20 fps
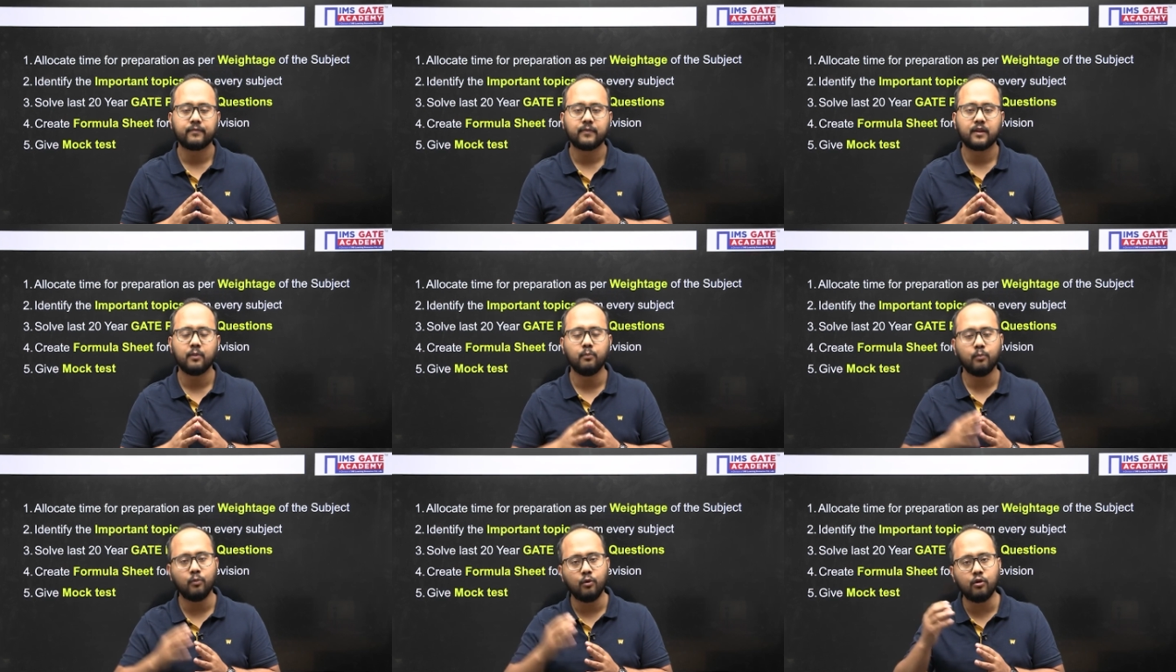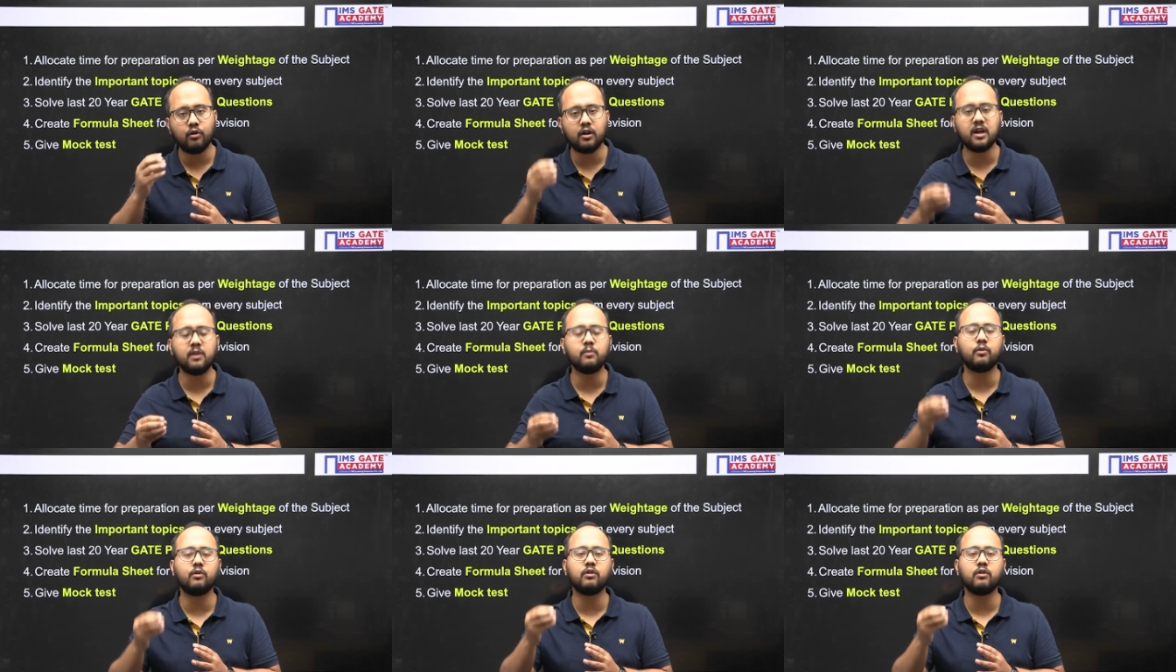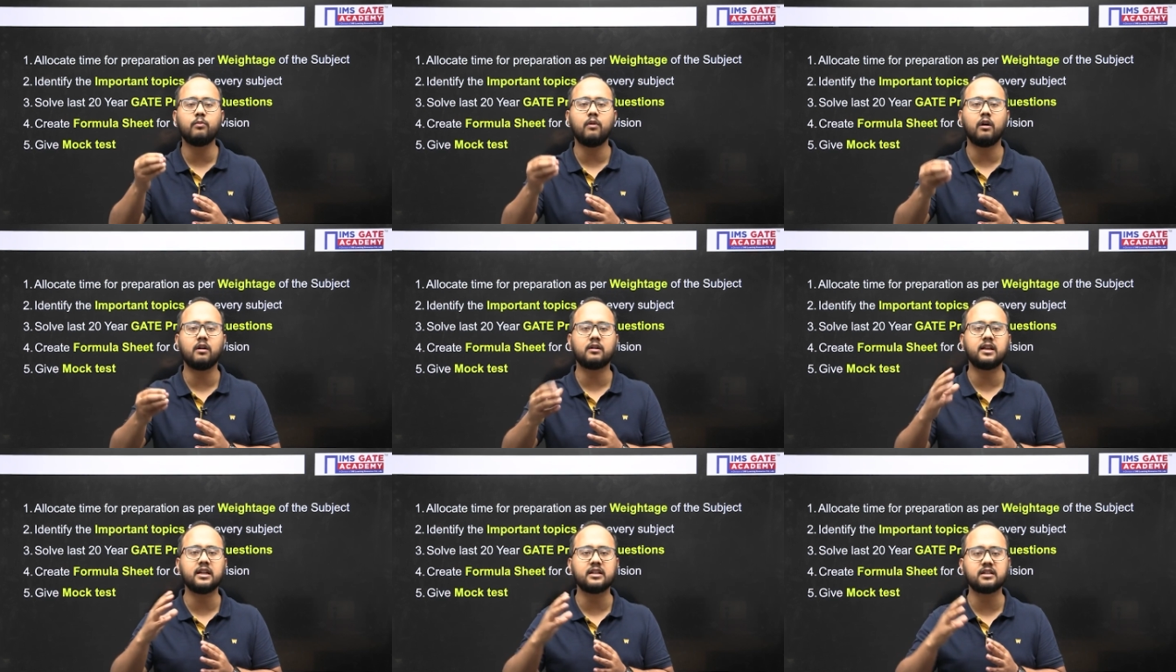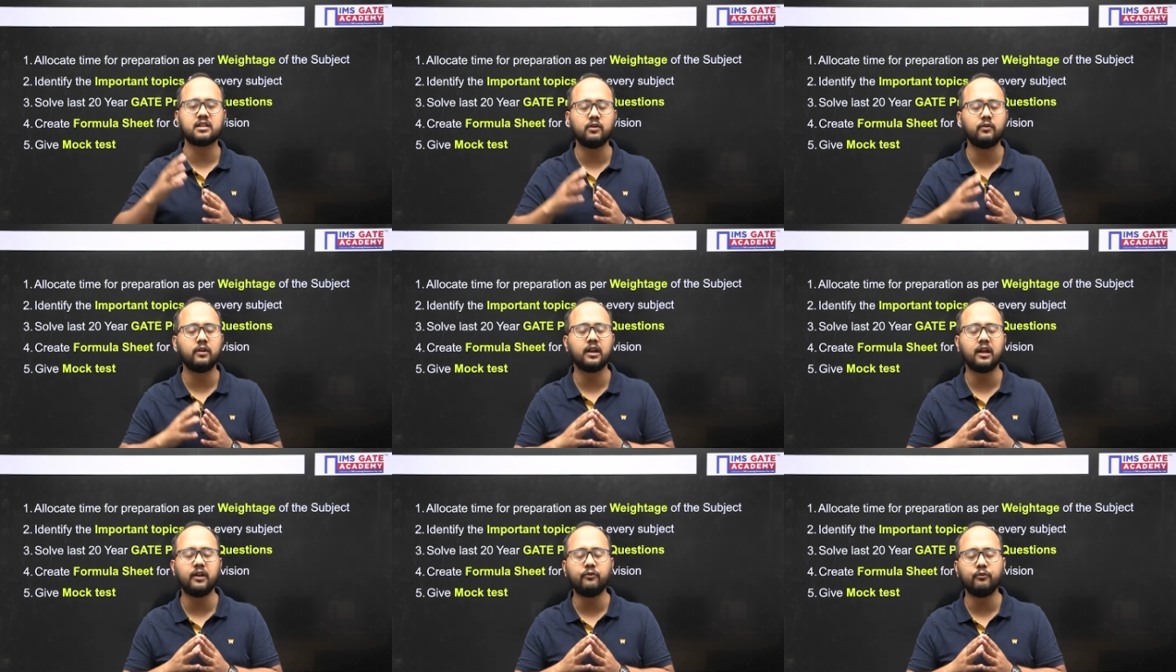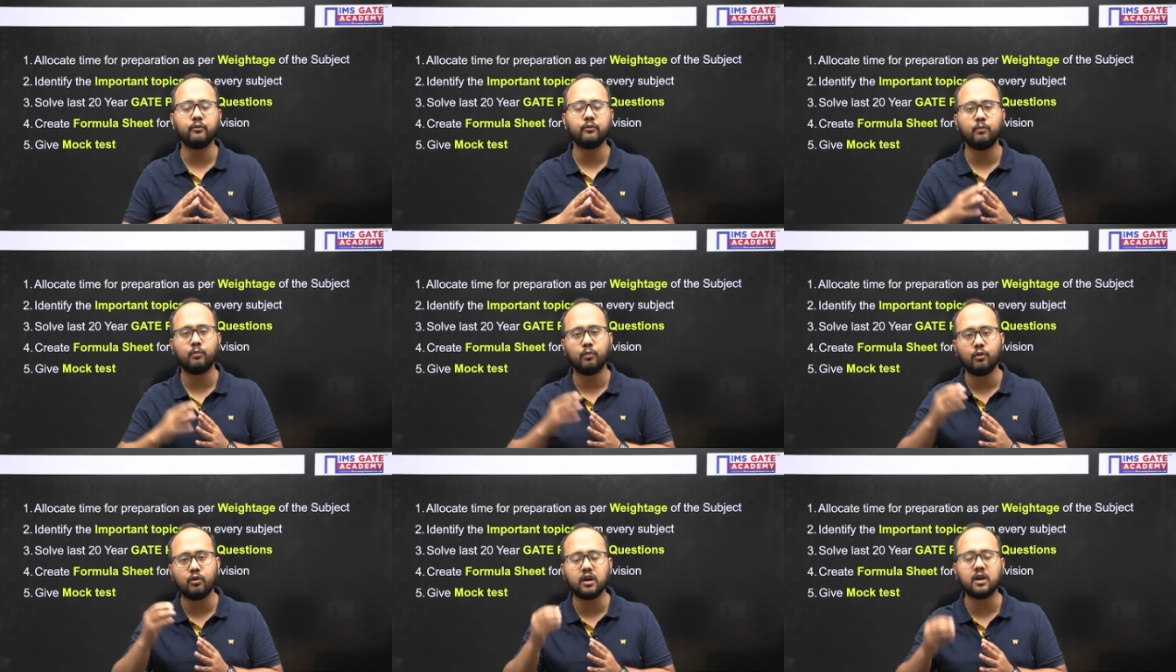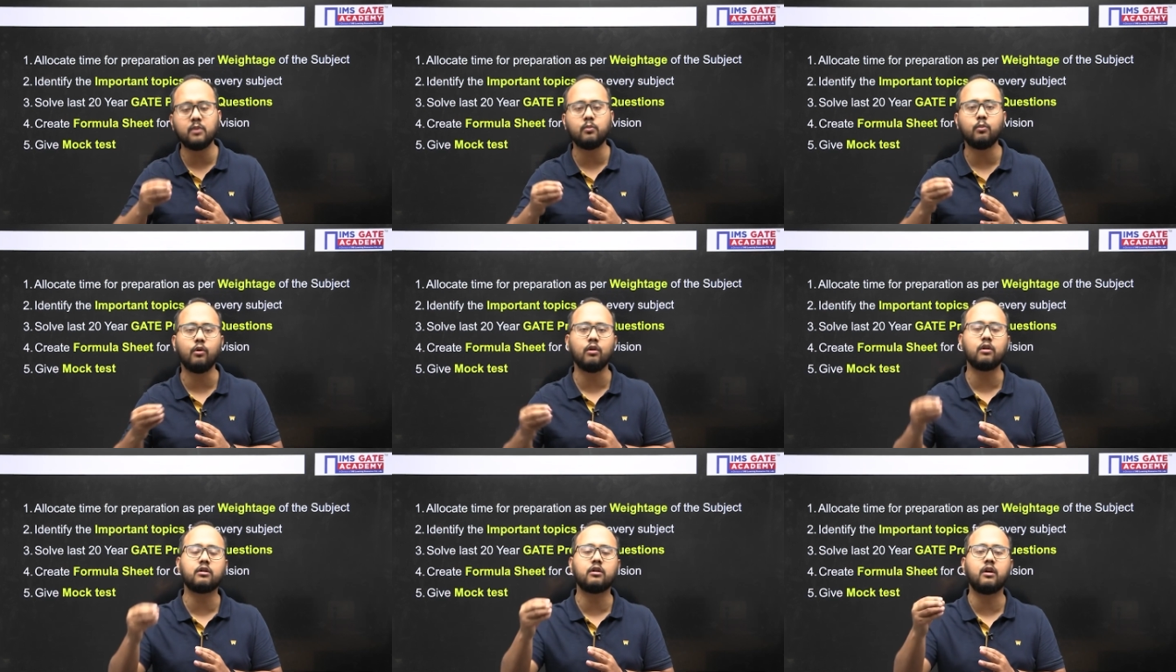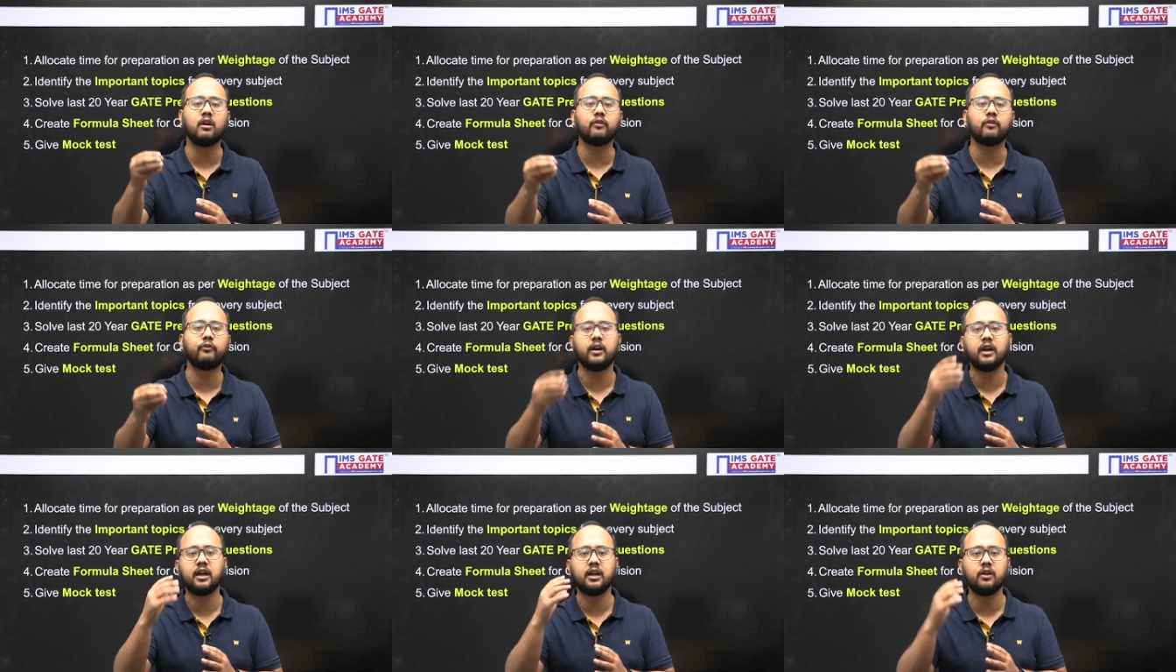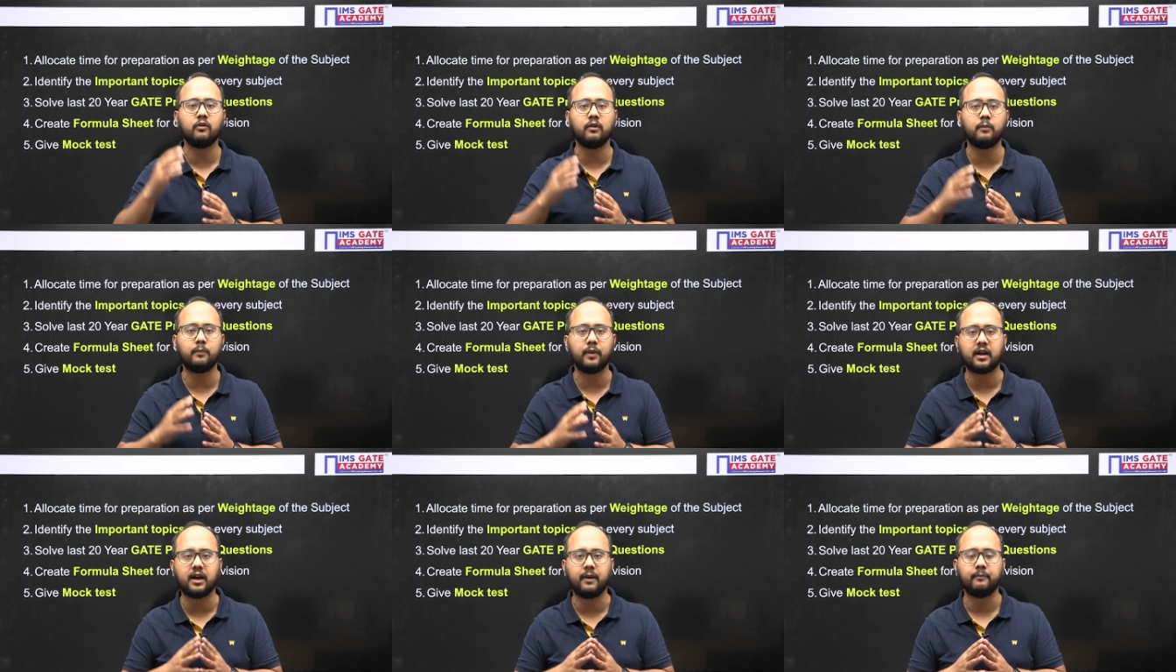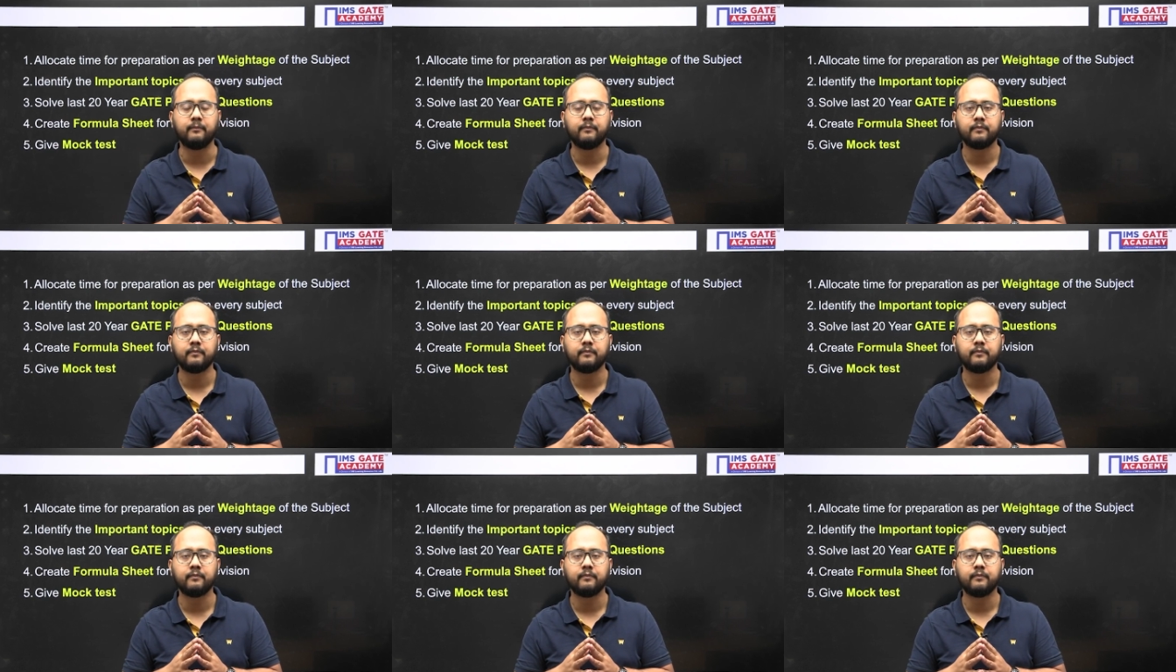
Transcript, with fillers: More and more mock test you will give, more and more confident you will become.